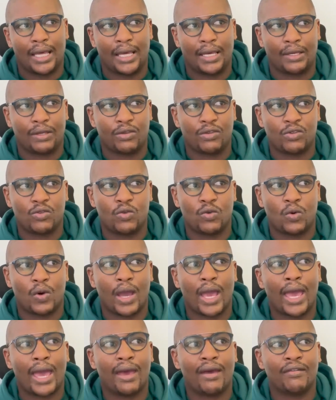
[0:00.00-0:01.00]
you
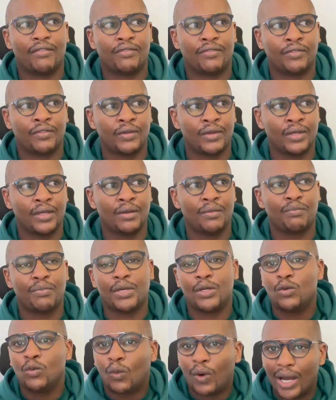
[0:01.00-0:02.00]
have
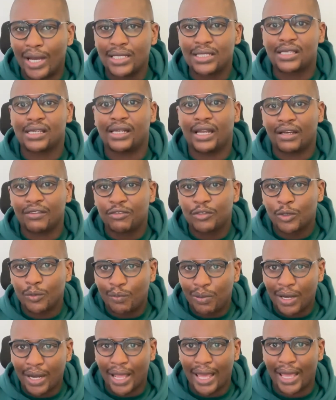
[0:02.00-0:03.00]
been wise enough to
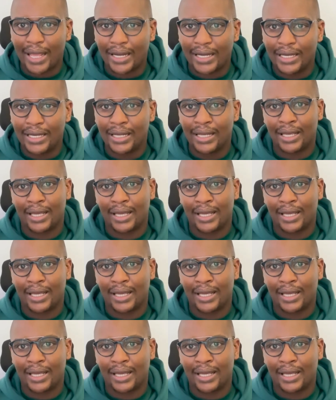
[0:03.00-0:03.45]
plan